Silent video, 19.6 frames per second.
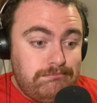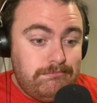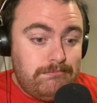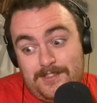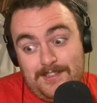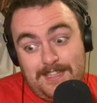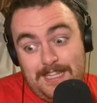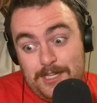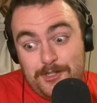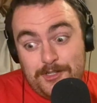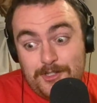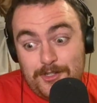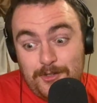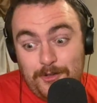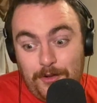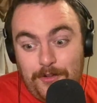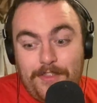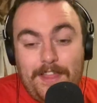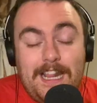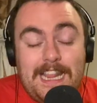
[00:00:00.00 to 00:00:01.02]
they're just
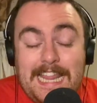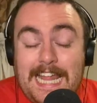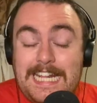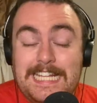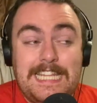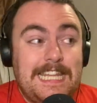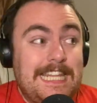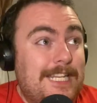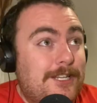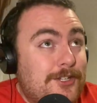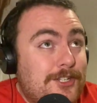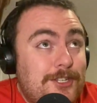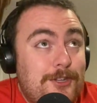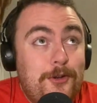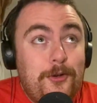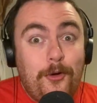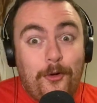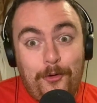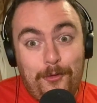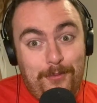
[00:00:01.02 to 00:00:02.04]
not like that. They're just
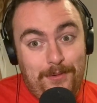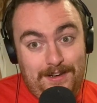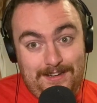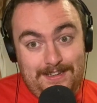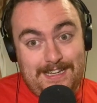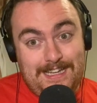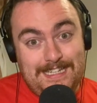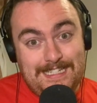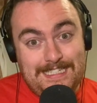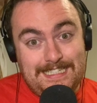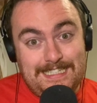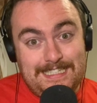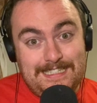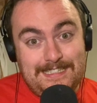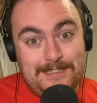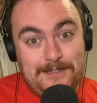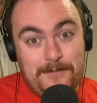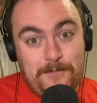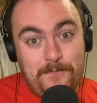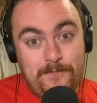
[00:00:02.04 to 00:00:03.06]
normal,
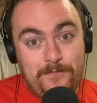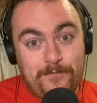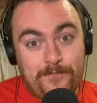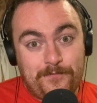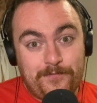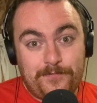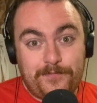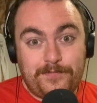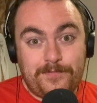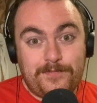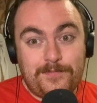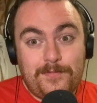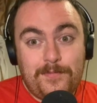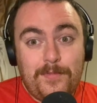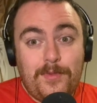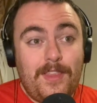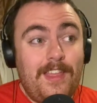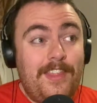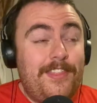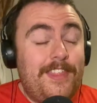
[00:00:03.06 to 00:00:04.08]
guys.
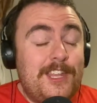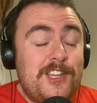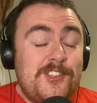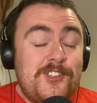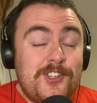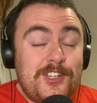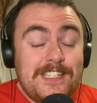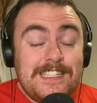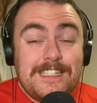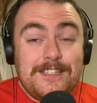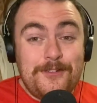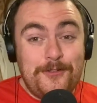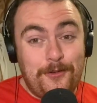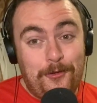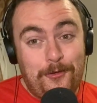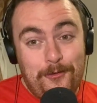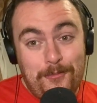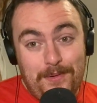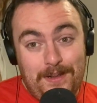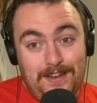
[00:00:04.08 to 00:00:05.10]
They're just
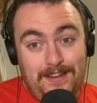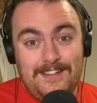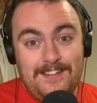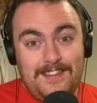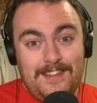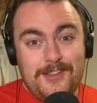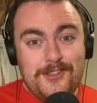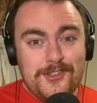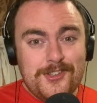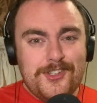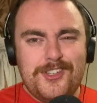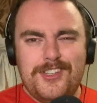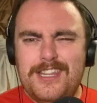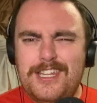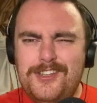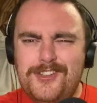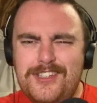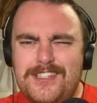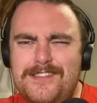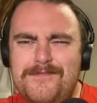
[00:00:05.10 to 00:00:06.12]
normal. They're
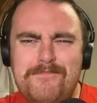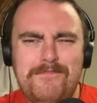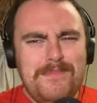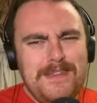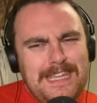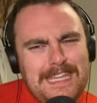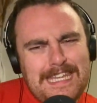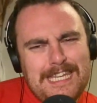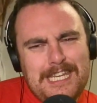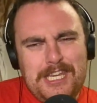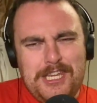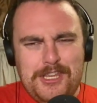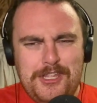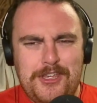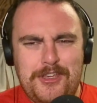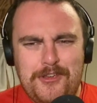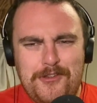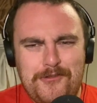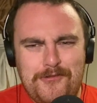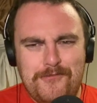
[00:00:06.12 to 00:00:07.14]
just me and
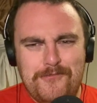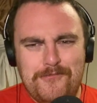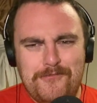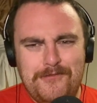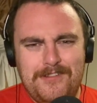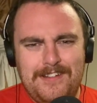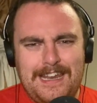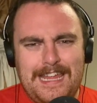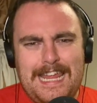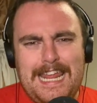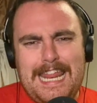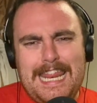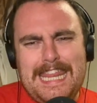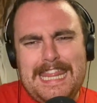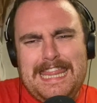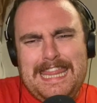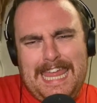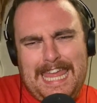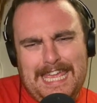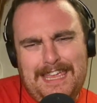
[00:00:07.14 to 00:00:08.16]
you. Like,
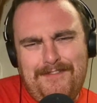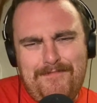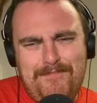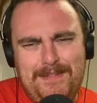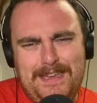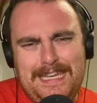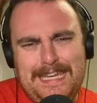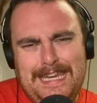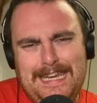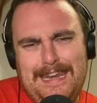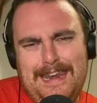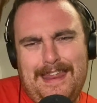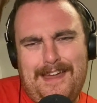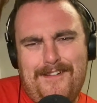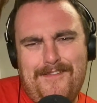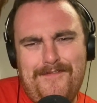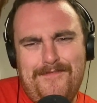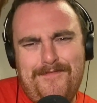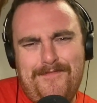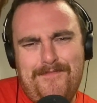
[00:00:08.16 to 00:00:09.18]
they've been in
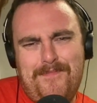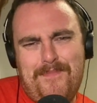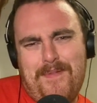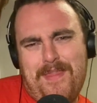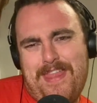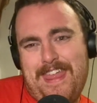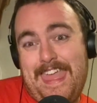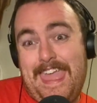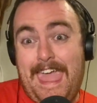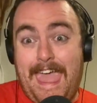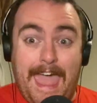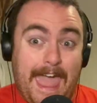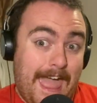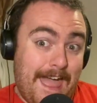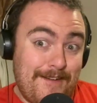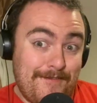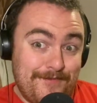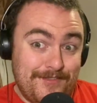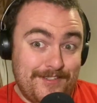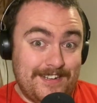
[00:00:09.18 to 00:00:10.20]
love. They
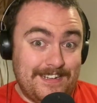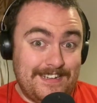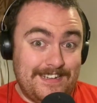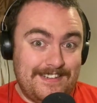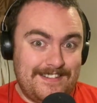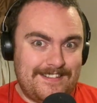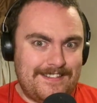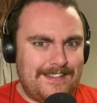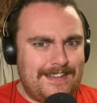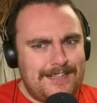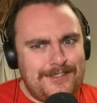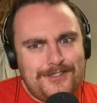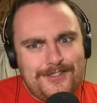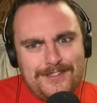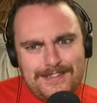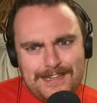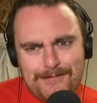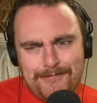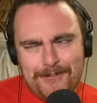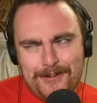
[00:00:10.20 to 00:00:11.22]
haven't. That's just
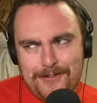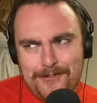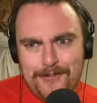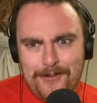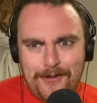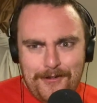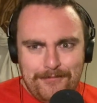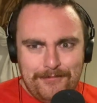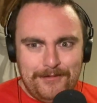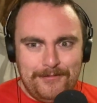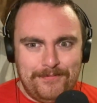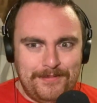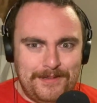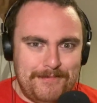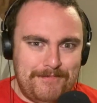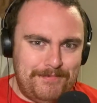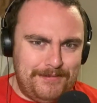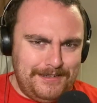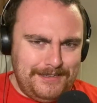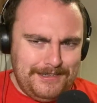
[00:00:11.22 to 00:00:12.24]
like what normal
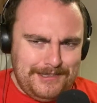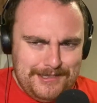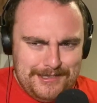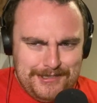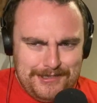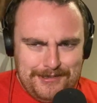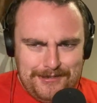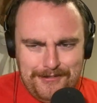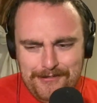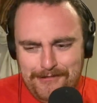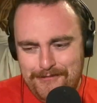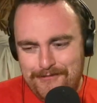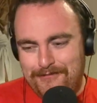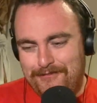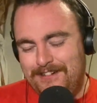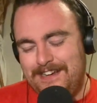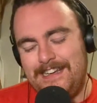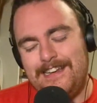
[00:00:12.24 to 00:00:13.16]
people do.